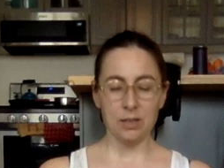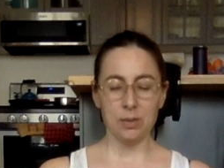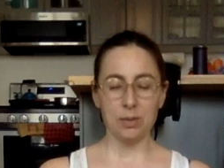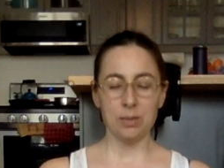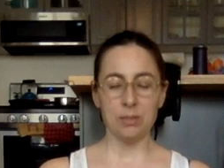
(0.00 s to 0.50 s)

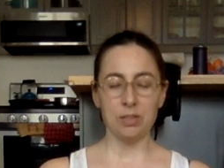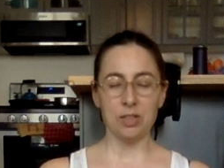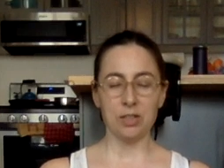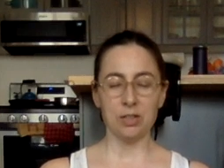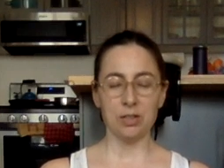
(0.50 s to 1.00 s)
do some
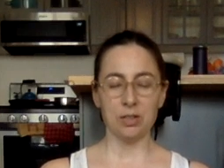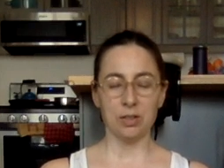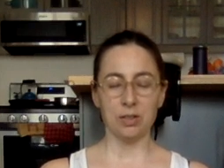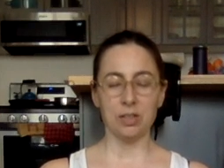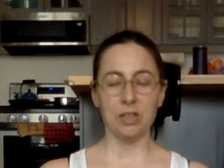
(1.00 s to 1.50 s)
gentle
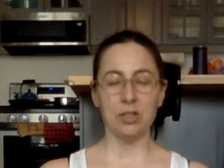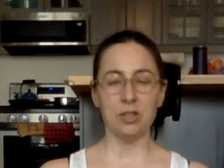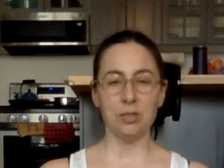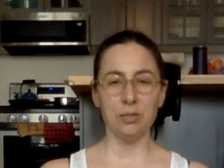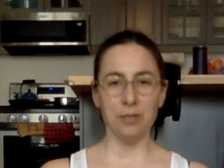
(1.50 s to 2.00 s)
circles. It
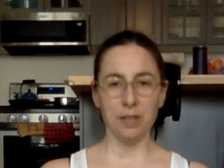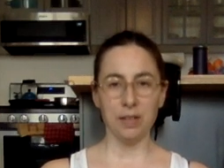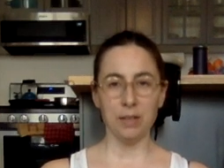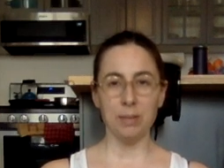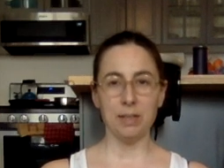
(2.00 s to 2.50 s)
should
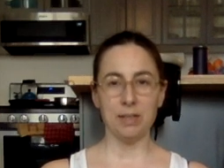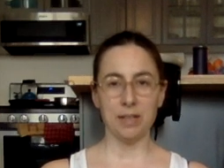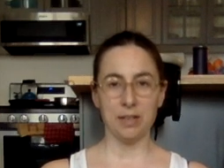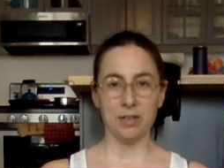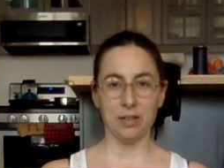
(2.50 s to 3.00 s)
feel a bit
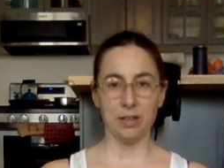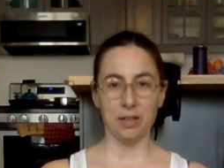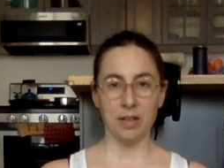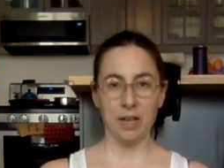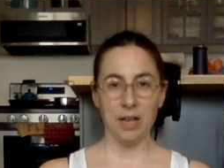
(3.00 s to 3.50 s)
tender.
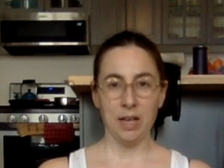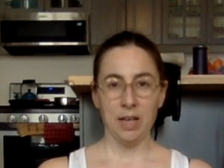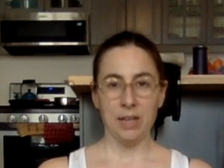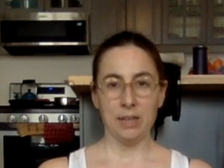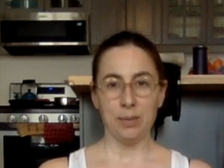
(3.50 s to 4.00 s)

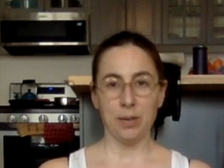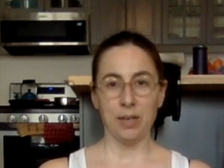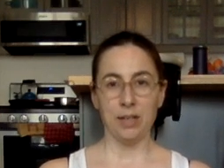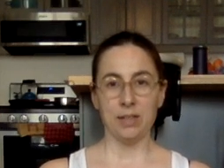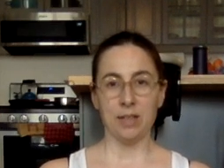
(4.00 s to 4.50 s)
This
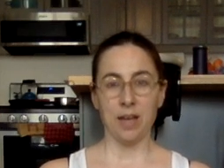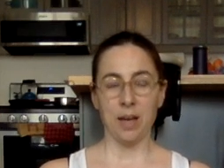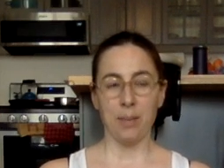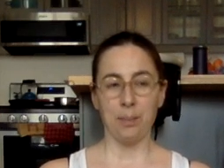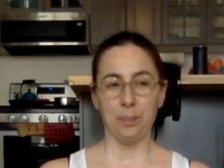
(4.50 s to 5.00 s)
point is
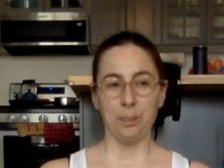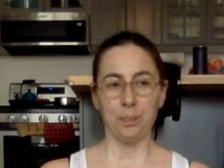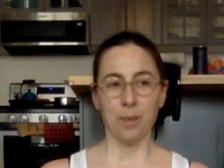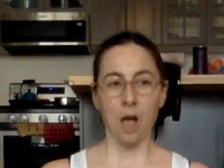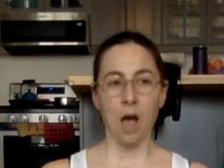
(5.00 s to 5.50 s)

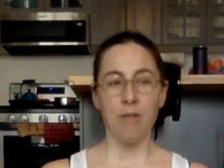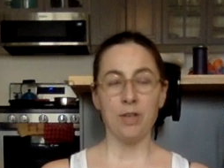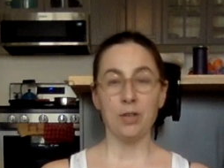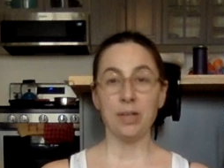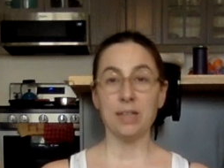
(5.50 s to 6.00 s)
often
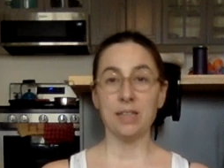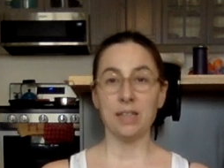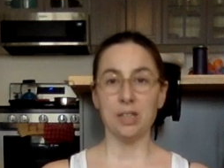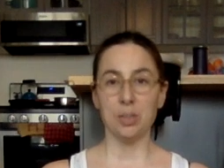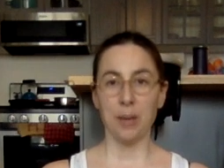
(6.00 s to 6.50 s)

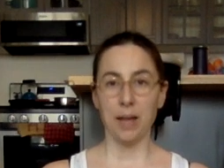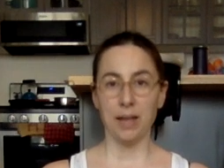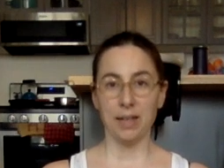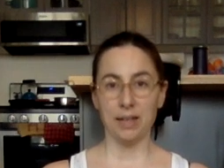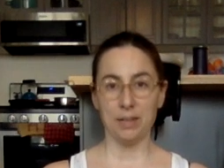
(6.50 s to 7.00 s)
translated to
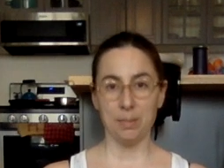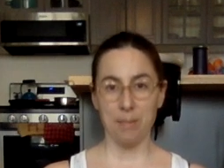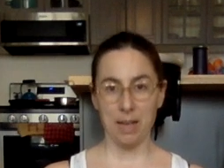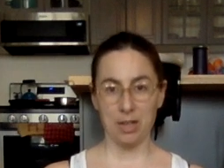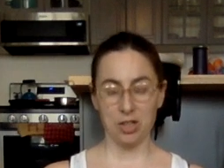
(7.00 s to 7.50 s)
elegant
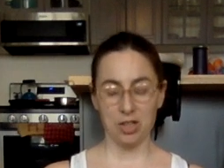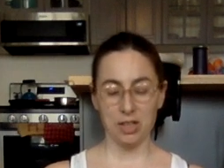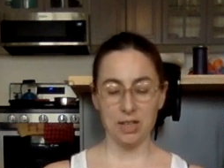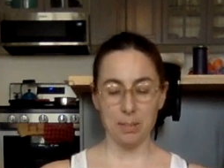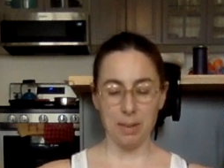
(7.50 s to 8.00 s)

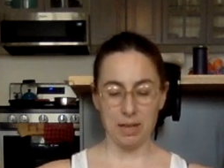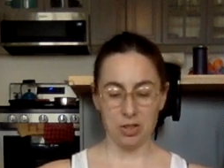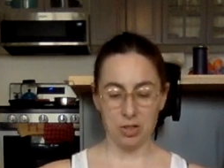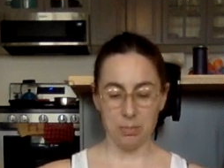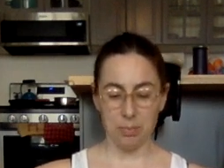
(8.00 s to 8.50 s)
mansion, the
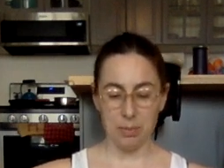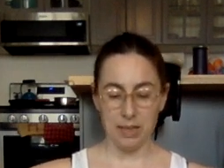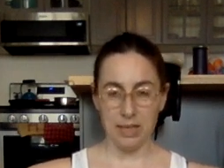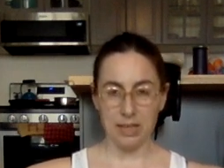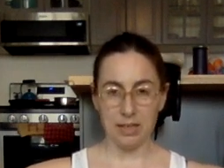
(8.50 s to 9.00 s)
mansion
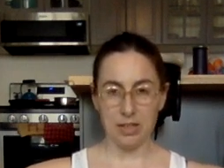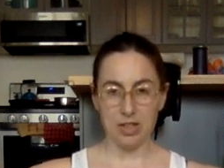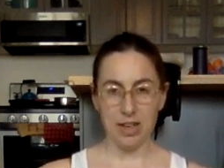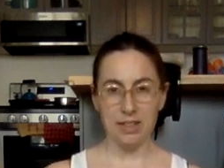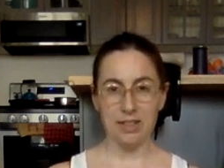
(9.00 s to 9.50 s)
being the
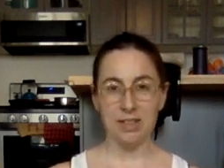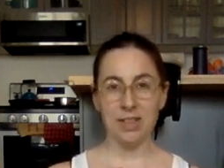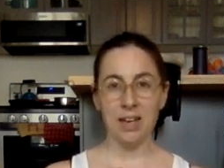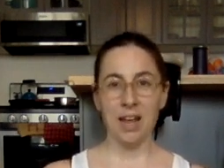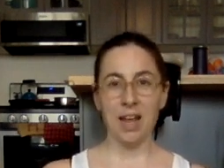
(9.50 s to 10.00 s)
chest,
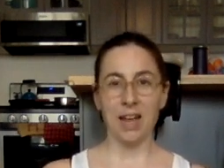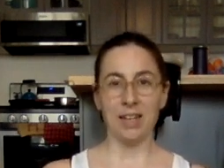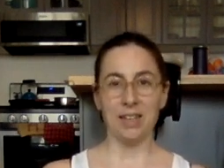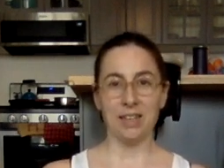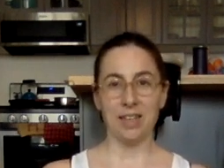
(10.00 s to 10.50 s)
and
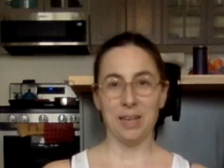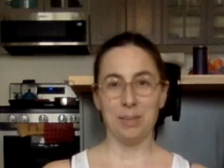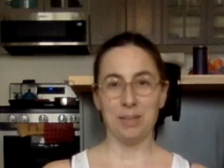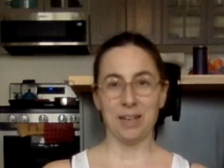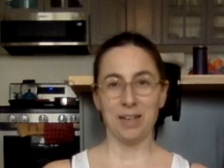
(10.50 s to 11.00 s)
it
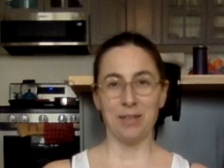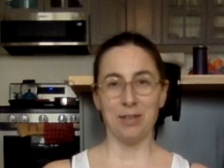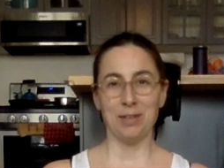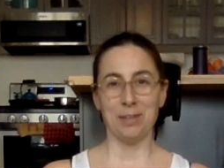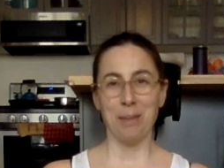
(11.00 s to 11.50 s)
keeps kind of
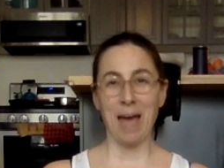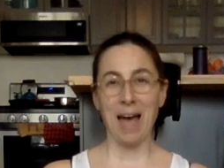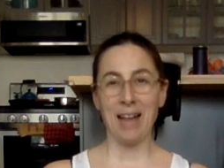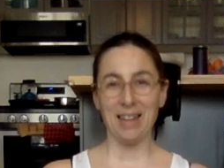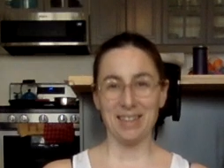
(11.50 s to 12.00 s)
this
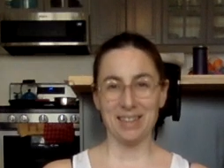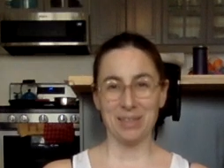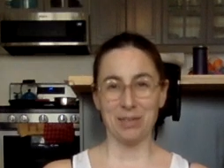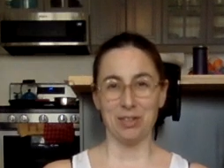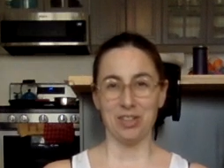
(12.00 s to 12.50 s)
palace
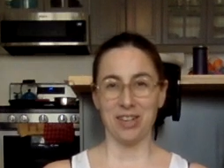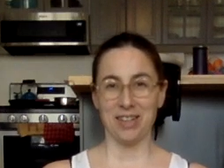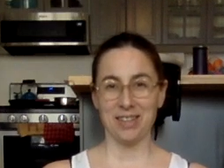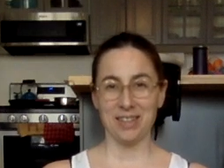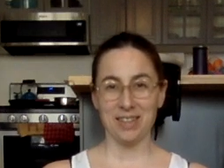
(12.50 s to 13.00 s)
of your
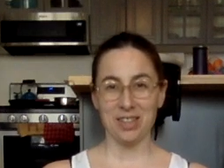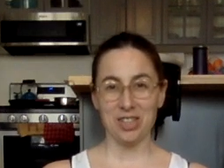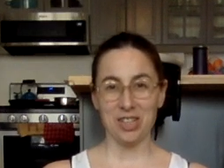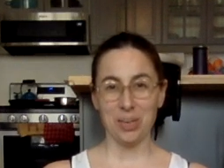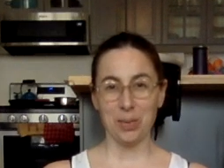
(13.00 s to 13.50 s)
chest and the
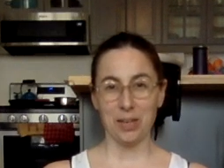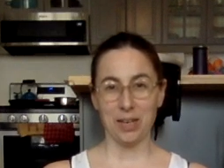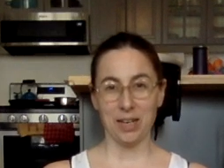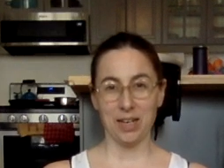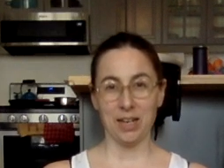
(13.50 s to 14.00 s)
chi within
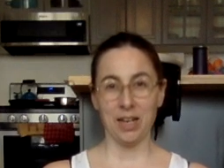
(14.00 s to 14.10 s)
it